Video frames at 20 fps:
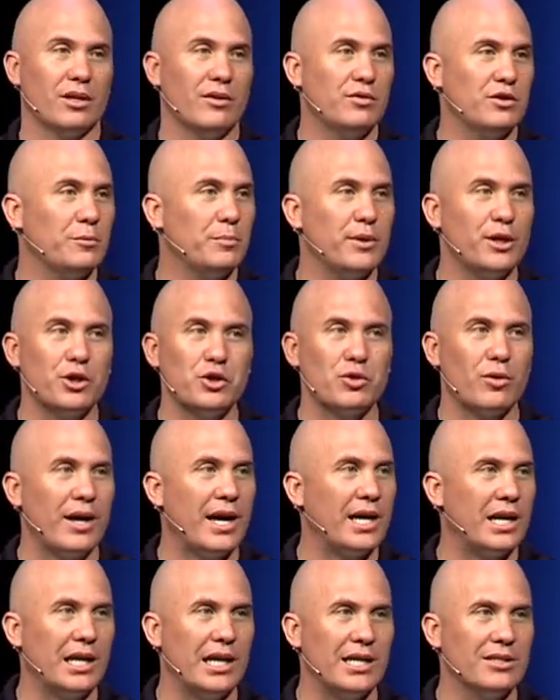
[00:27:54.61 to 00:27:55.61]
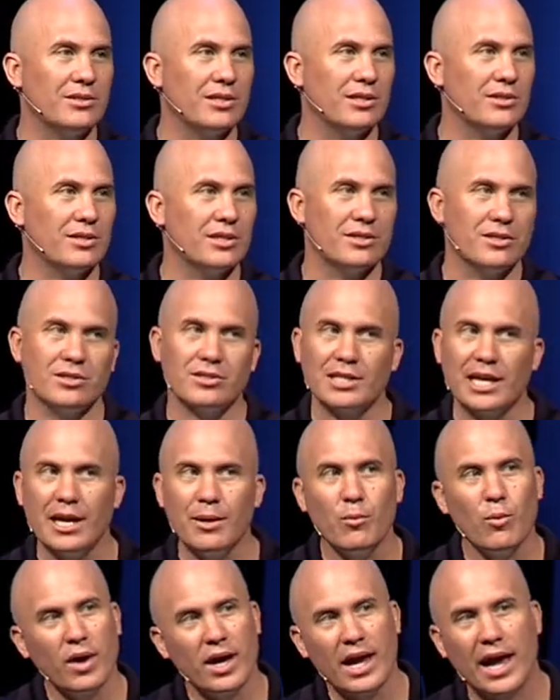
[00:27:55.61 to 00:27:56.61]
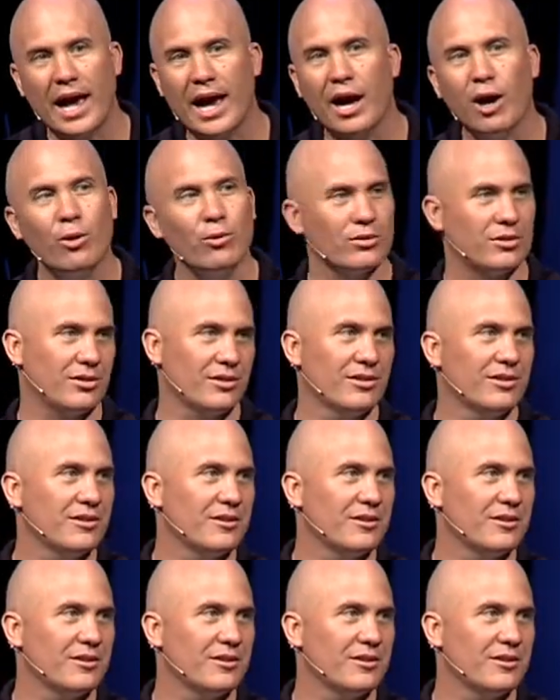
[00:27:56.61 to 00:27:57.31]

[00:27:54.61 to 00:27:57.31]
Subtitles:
of spiritual adolescence is the same way out